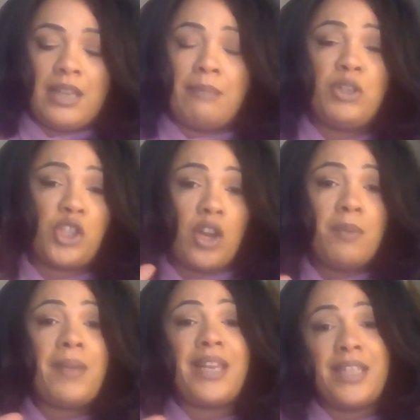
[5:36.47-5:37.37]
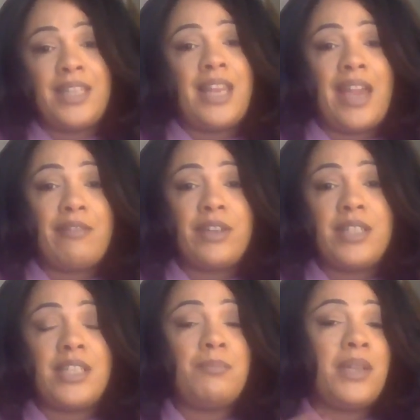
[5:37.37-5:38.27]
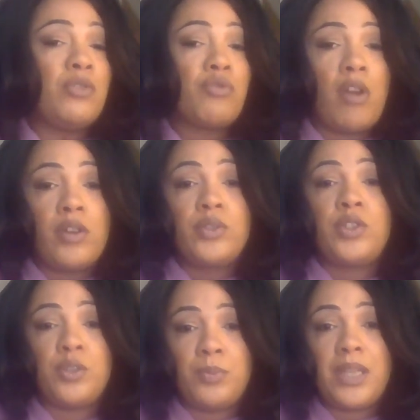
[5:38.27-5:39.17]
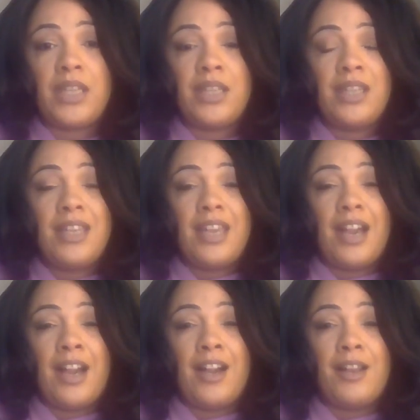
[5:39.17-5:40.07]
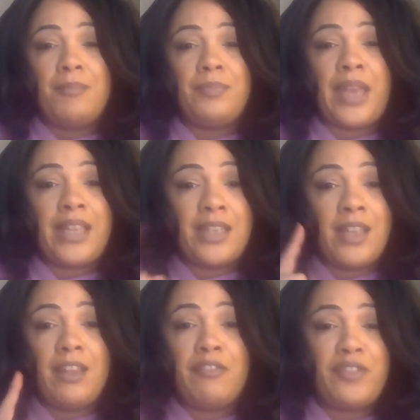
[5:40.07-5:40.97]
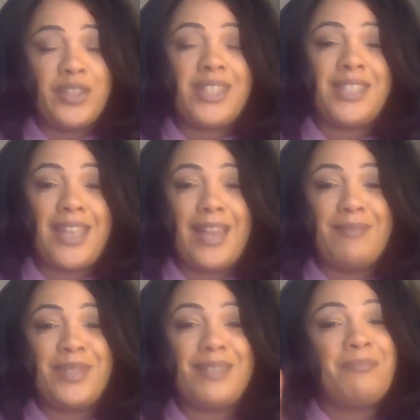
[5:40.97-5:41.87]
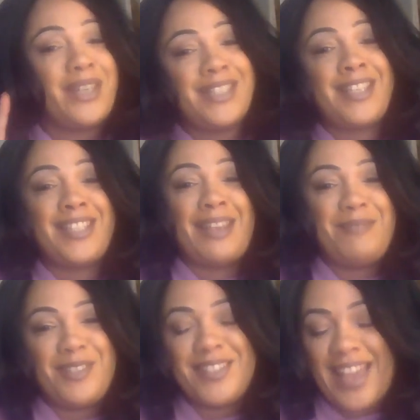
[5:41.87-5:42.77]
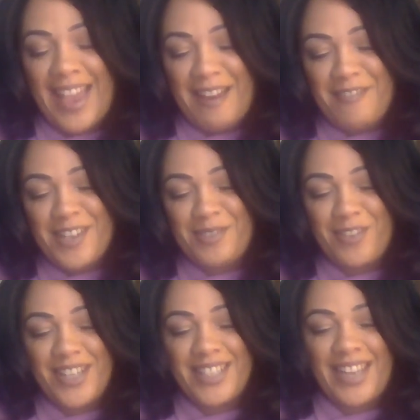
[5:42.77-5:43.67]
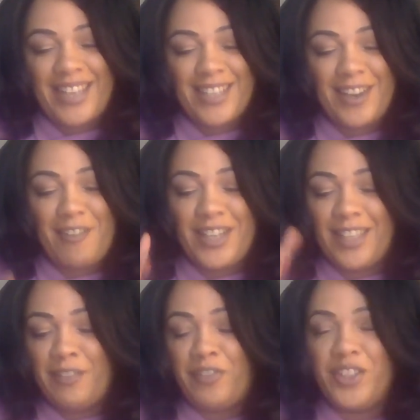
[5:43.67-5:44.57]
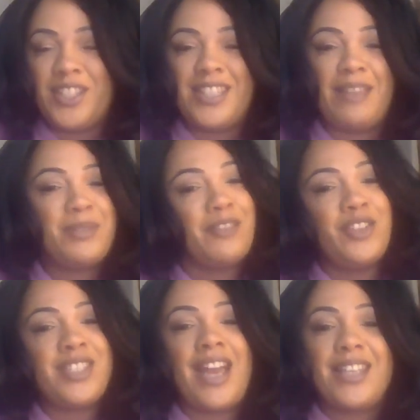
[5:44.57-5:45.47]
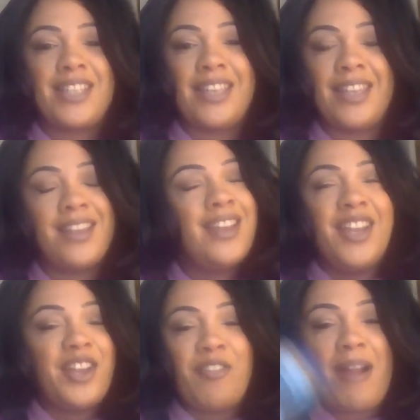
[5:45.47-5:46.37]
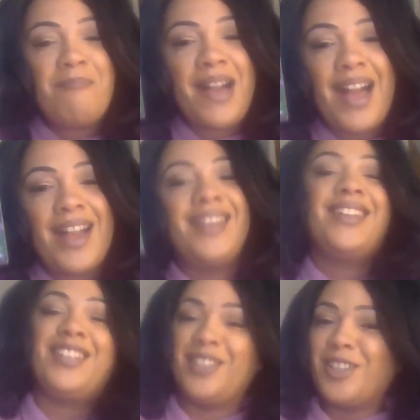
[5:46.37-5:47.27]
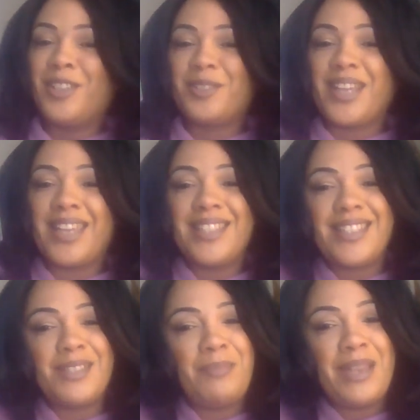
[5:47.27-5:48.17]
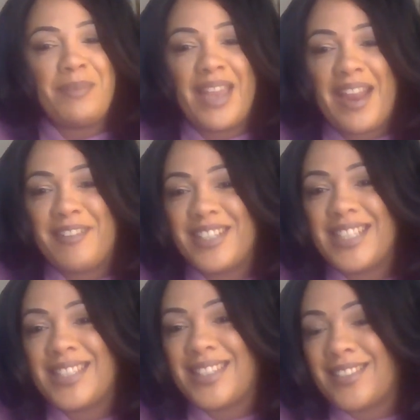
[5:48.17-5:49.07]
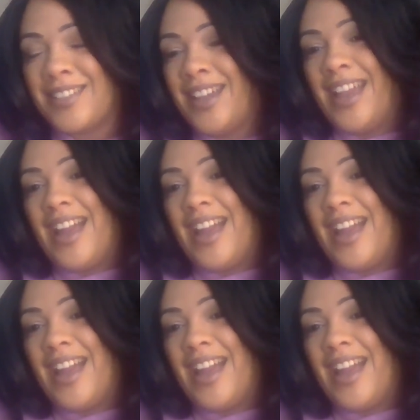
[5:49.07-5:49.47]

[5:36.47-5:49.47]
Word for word: I'm sure my little Aries is being drawn to me. Um, I can hear footsteps, but it's because I'm doing the Aries reading. I can hear a little footsteps. So if you start to hear grandma, you know who it is. It's baby Aries. So